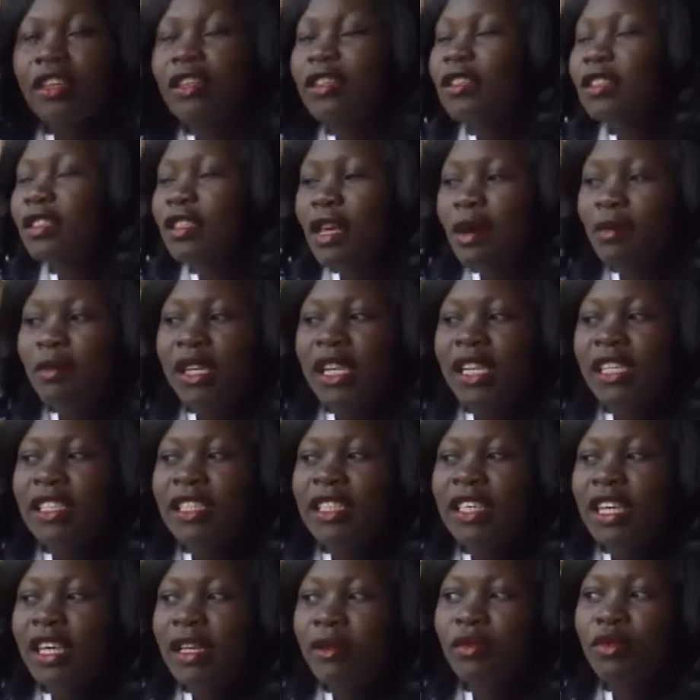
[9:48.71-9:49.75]
some lady
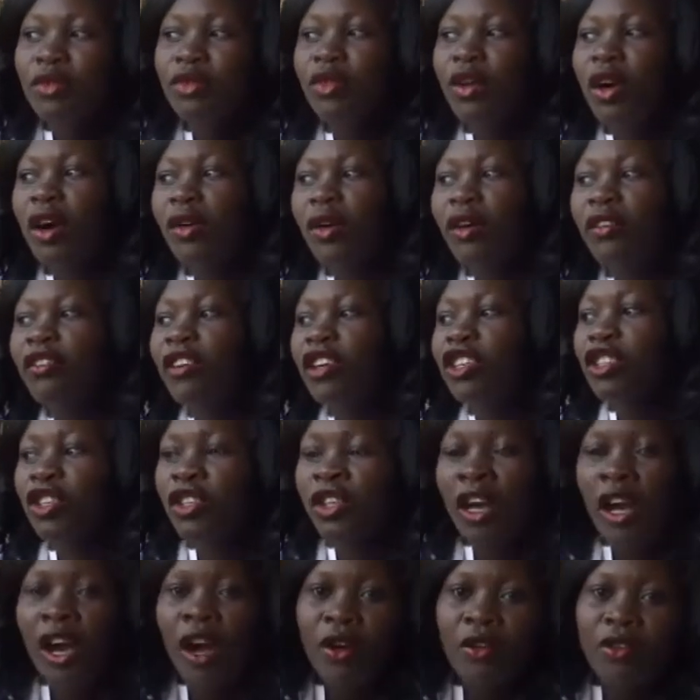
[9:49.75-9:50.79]
came to our fashion
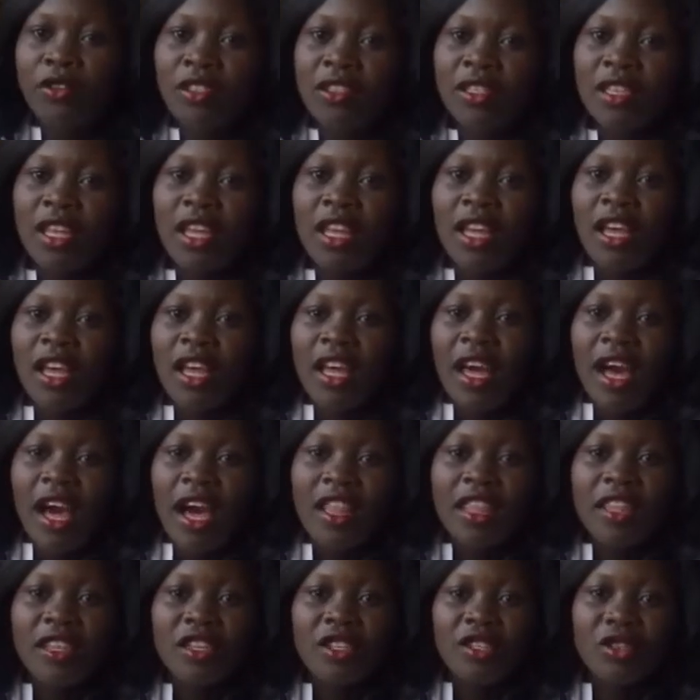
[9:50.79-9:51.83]
house,
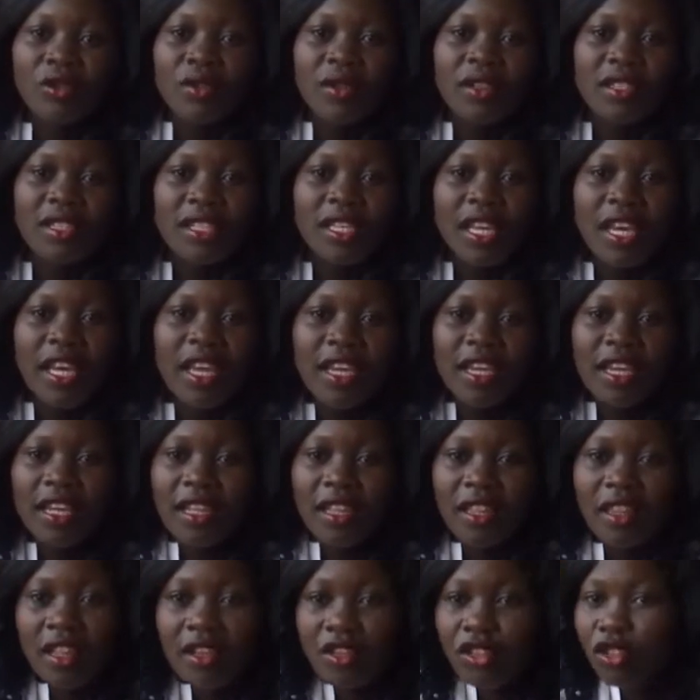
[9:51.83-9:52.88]
and then she was like,
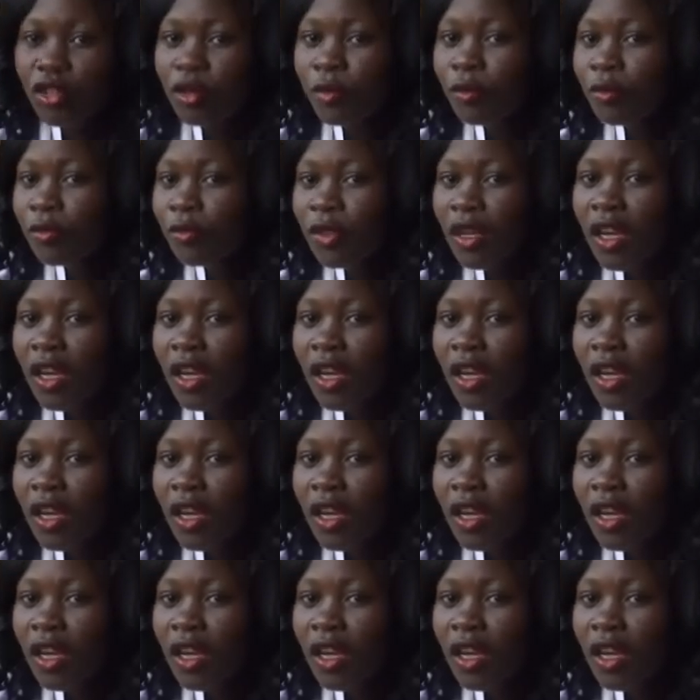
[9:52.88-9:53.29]
the shop,